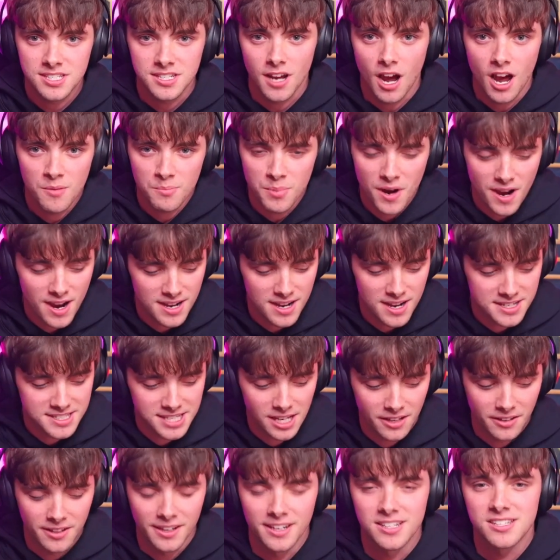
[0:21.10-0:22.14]
start by
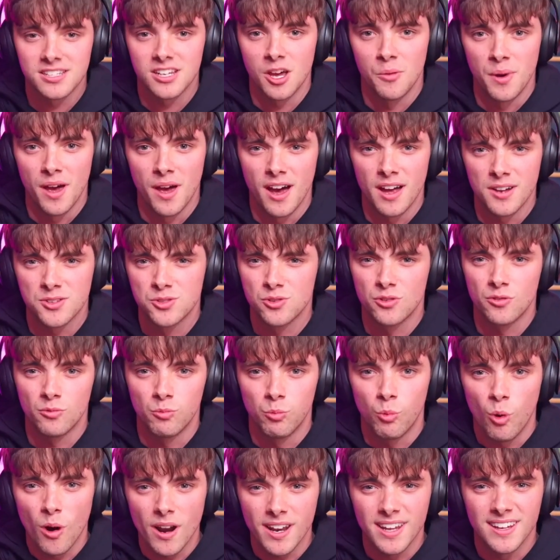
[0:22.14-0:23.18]
telling us about sort of
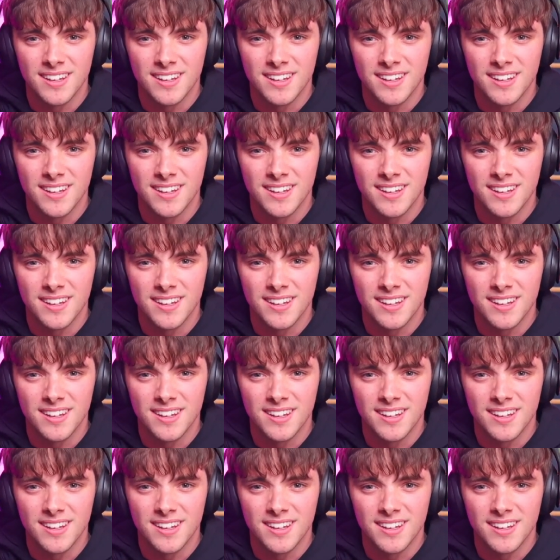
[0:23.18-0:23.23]
what